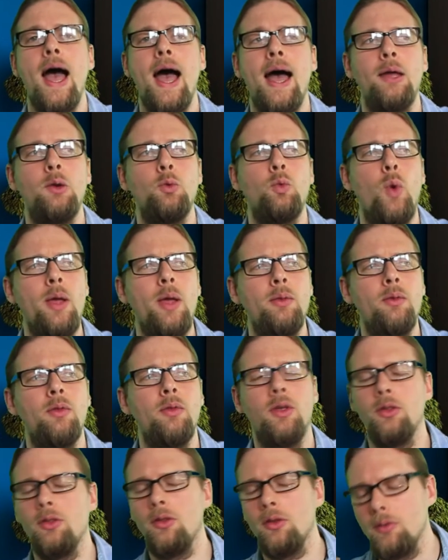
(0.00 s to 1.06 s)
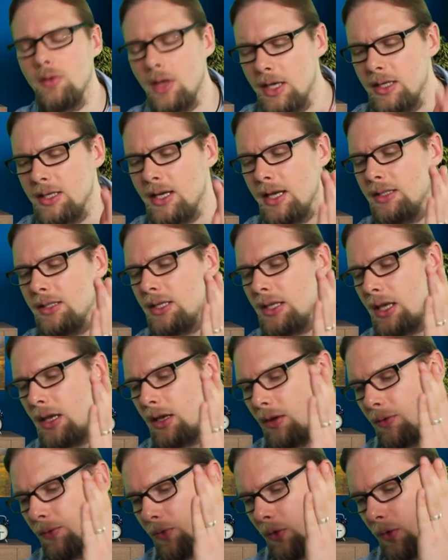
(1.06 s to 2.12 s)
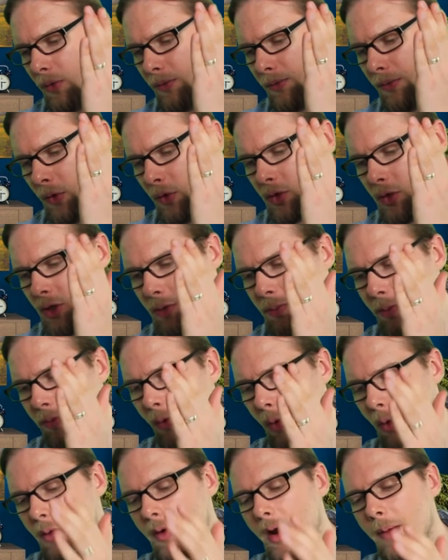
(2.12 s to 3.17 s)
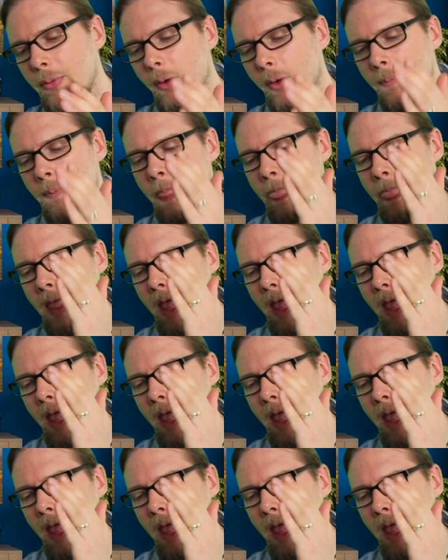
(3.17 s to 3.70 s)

And when here's the kicker, folks, just before we wrap up.